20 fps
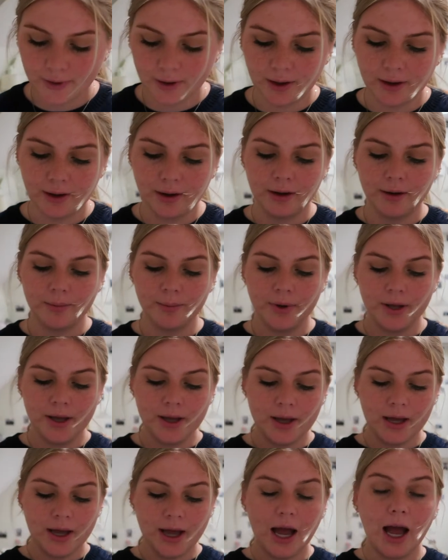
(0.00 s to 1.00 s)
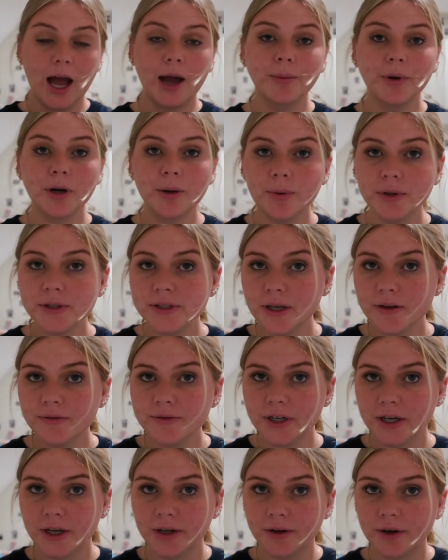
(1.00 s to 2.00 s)
um, I'm gonna put self
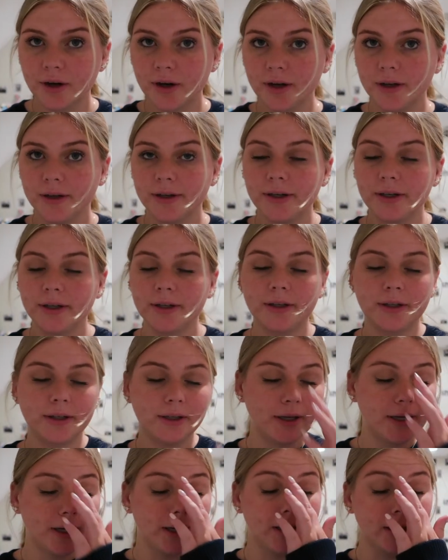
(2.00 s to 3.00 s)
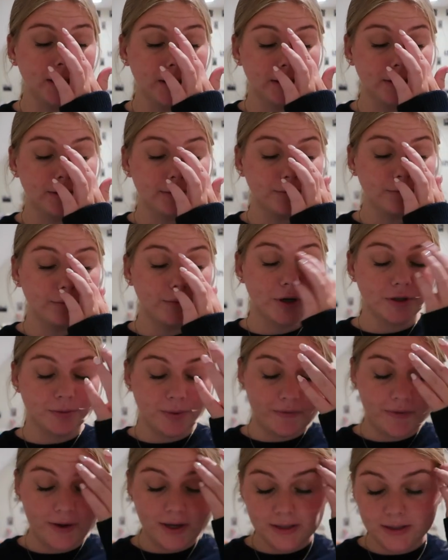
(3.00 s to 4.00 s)
tanner on and wash
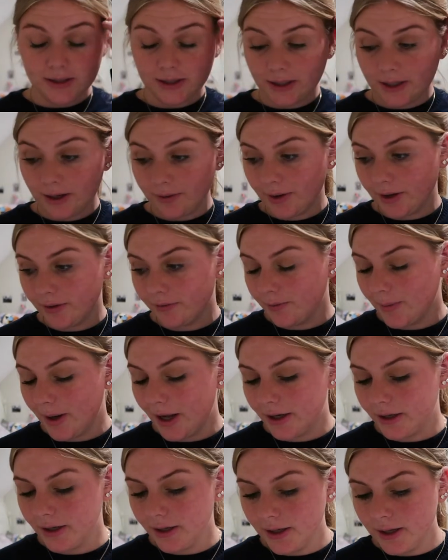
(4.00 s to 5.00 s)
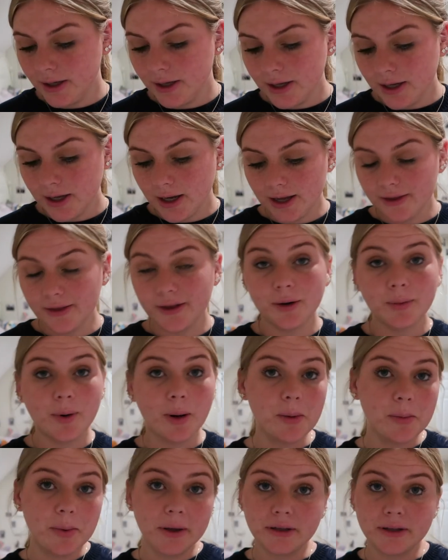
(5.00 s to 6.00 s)
my face and like get ready for bed, and then I'll
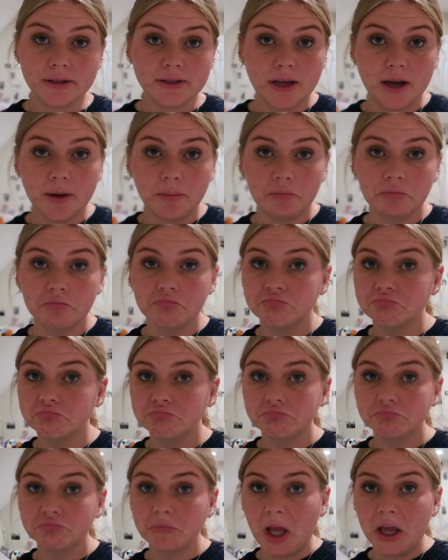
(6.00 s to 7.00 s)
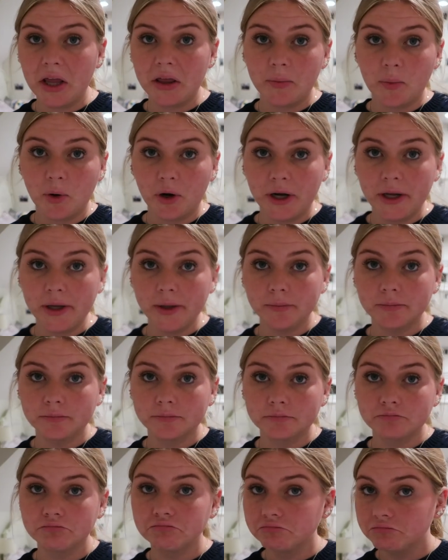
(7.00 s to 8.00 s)
probably pick this up in the morning
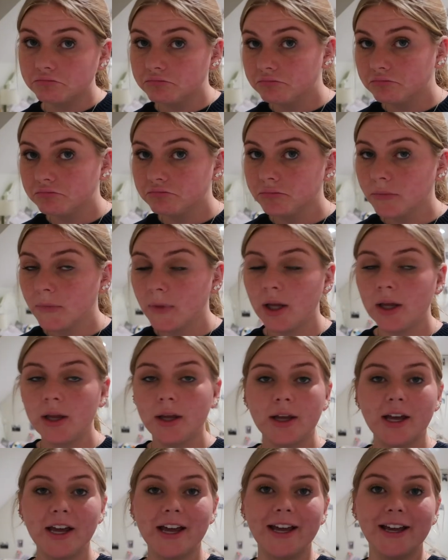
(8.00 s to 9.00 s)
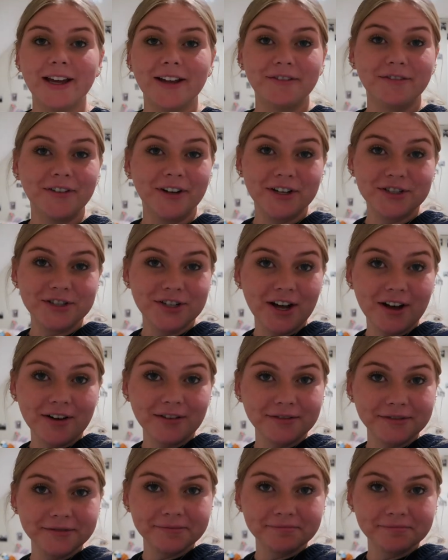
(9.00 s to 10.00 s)
and finish it off.